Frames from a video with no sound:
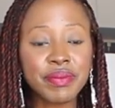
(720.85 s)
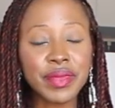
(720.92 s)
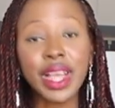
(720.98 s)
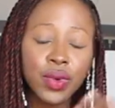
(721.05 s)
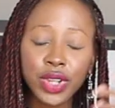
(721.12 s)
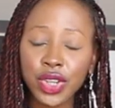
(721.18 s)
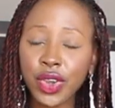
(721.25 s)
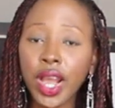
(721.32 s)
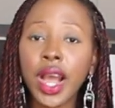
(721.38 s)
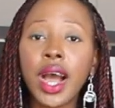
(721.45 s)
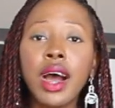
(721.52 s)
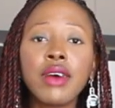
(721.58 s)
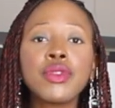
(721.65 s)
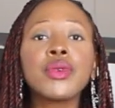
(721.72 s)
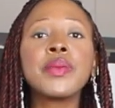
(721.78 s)
So you
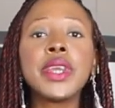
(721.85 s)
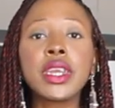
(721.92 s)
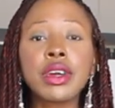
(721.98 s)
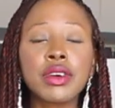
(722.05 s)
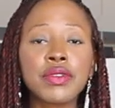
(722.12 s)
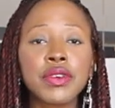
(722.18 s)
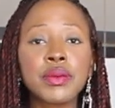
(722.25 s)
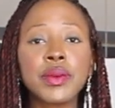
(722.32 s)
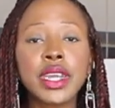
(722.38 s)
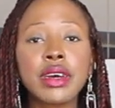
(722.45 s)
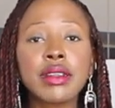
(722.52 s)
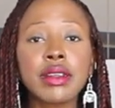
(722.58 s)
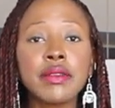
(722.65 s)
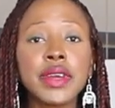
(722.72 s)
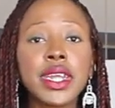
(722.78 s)
have to be careful
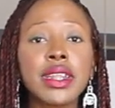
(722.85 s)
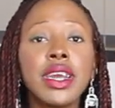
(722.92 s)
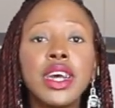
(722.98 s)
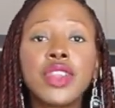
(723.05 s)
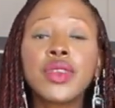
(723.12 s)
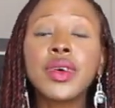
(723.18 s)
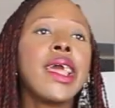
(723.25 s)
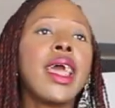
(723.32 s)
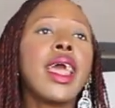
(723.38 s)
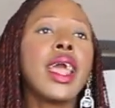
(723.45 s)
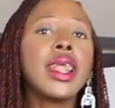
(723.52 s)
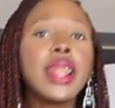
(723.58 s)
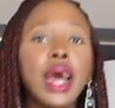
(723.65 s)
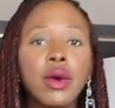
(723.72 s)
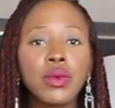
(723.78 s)
because of it. So,
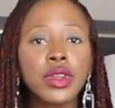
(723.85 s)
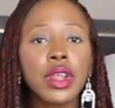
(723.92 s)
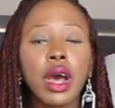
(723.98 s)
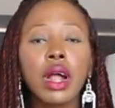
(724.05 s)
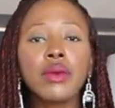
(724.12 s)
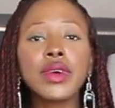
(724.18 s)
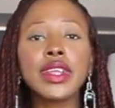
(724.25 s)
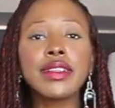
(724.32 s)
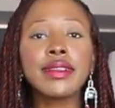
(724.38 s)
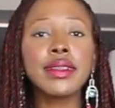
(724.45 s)
and I would always